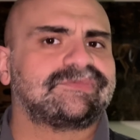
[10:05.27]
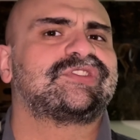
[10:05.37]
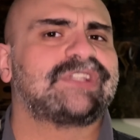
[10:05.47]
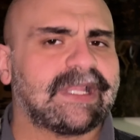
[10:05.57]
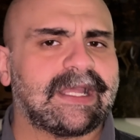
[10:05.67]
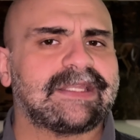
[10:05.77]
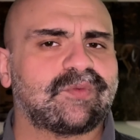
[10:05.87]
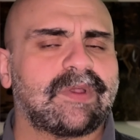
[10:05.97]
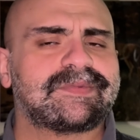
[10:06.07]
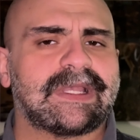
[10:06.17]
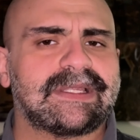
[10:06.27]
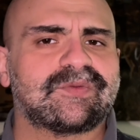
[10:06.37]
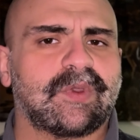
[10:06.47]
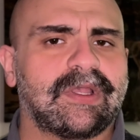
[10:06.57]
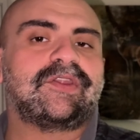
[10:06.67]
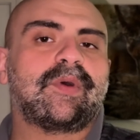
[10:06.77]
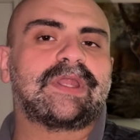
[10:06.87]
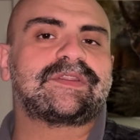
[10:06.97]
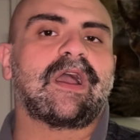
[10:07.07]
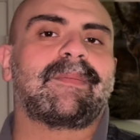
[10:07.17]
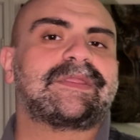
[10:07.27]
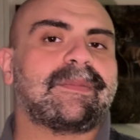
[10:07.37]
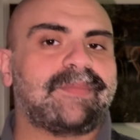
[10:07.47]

Check out his website as well. We want to talk about the